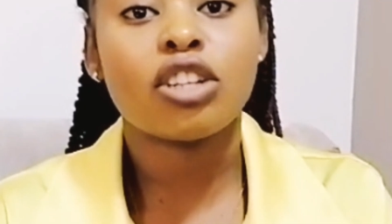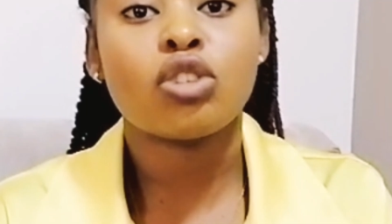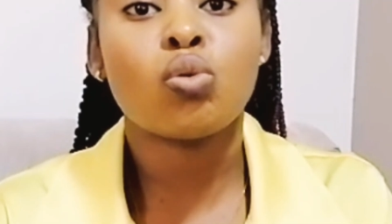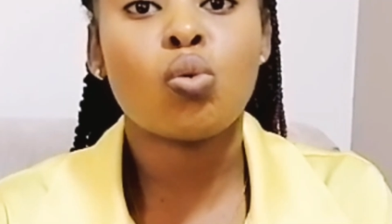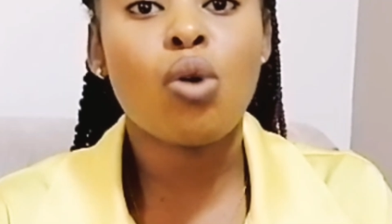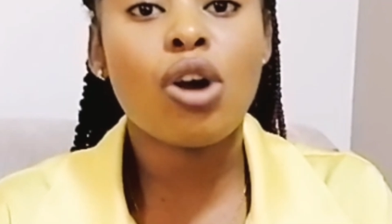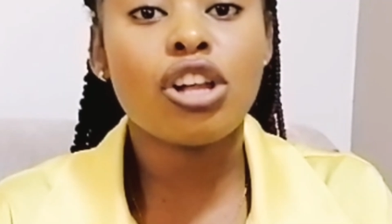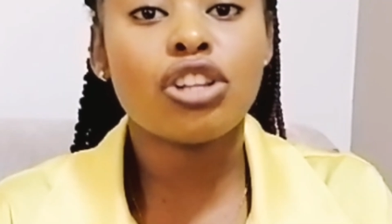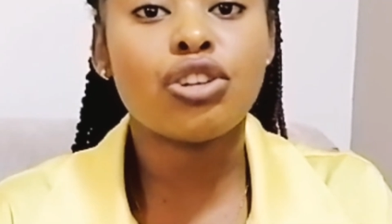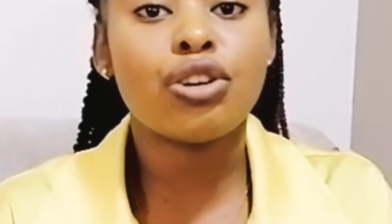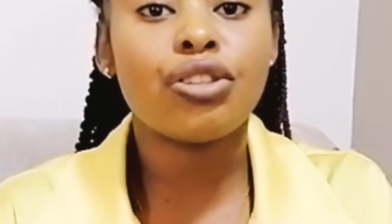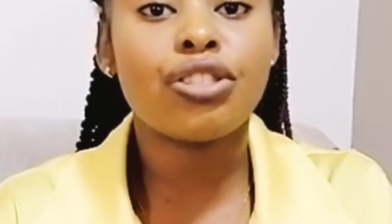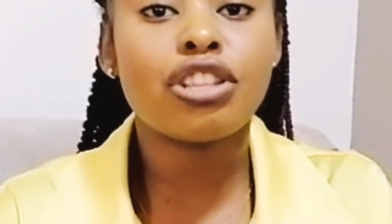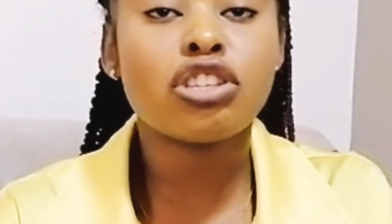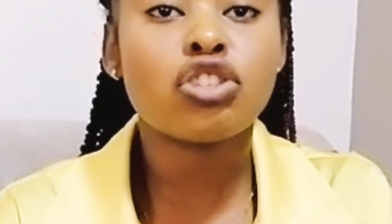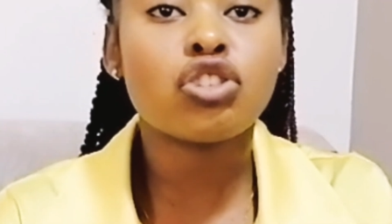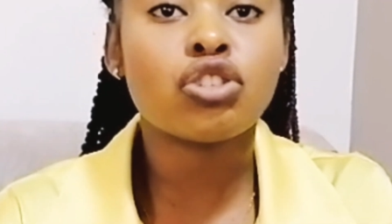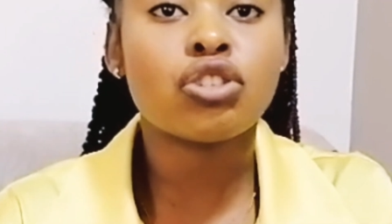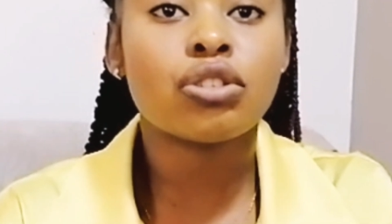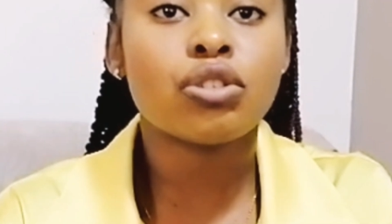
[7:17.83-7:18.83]
that while you're in
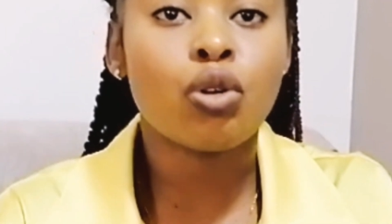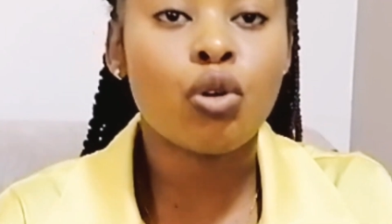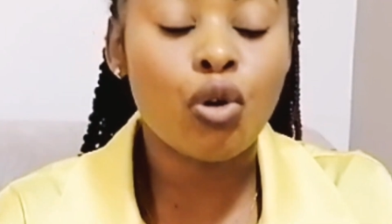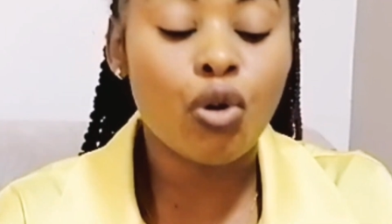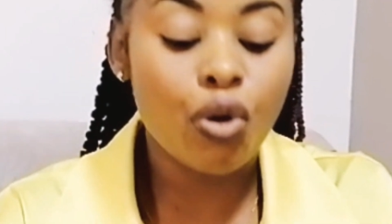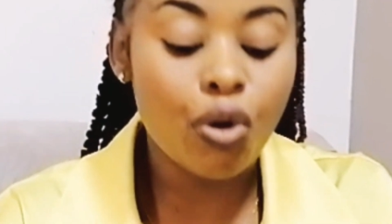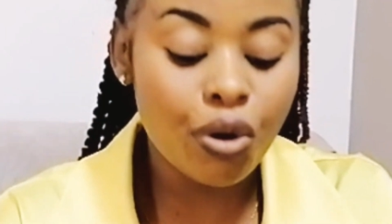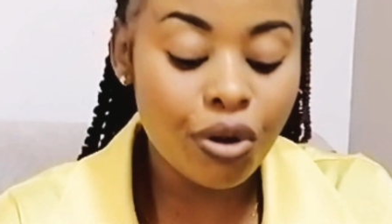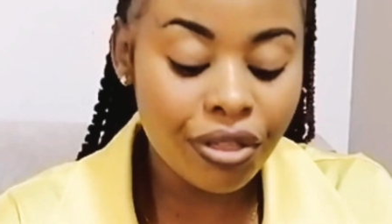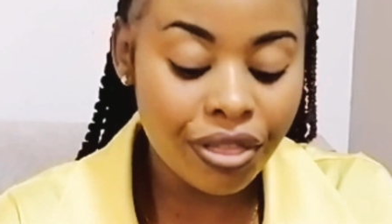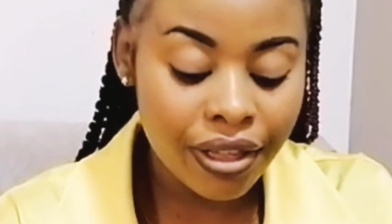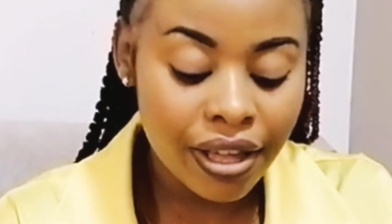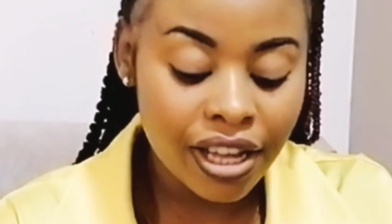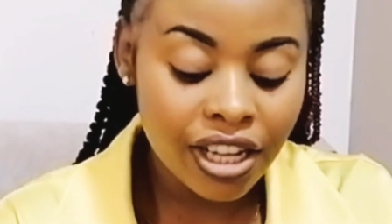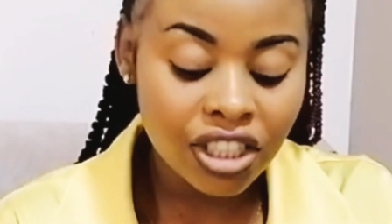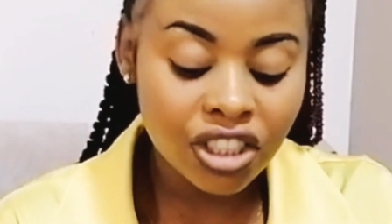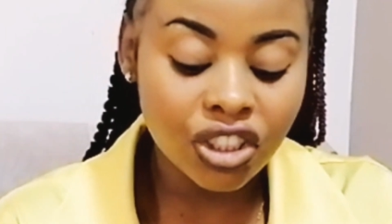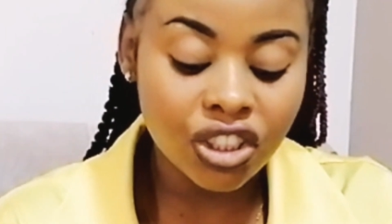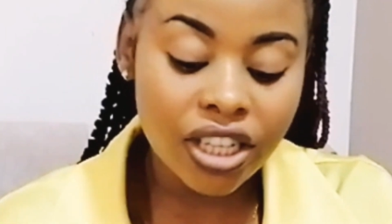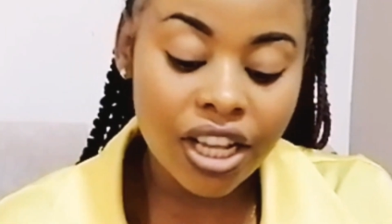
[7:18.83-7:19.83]
this growth
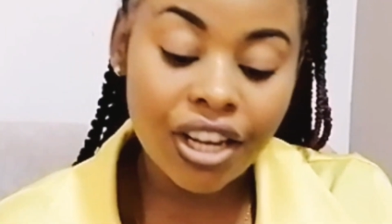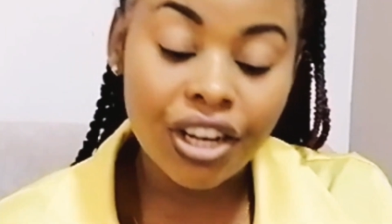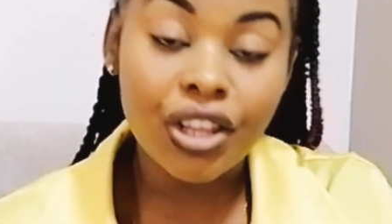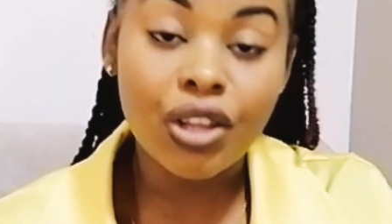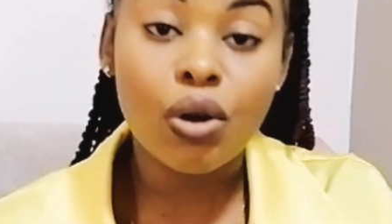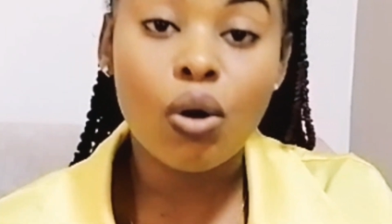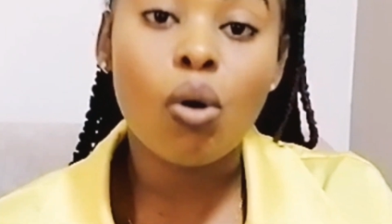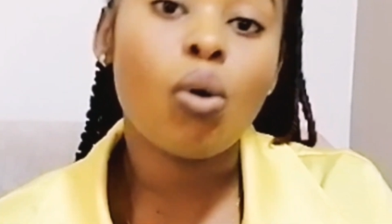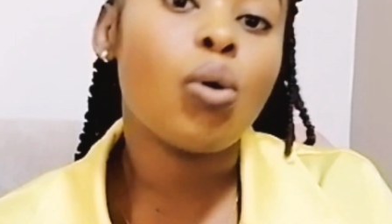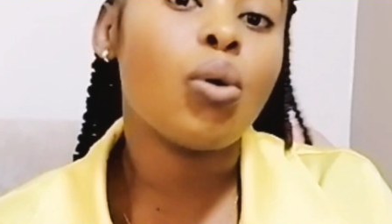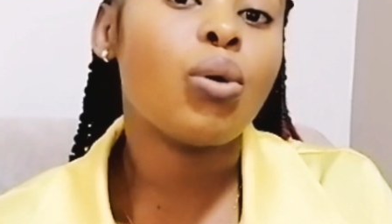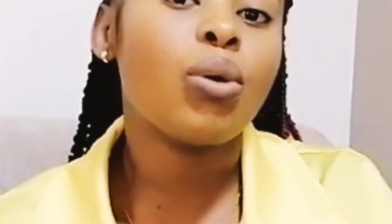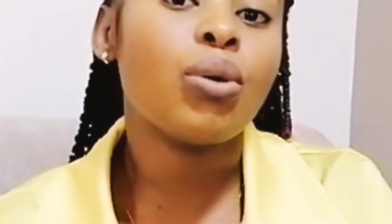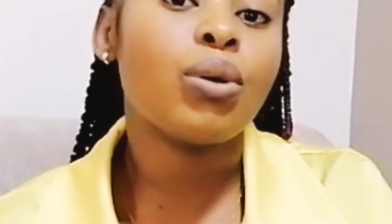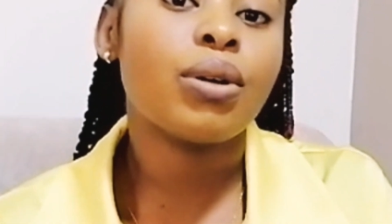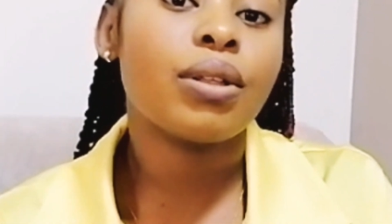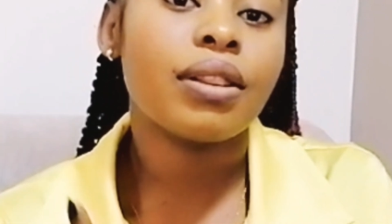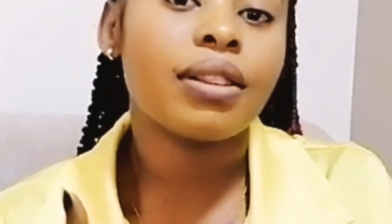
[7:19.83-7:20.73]
journey or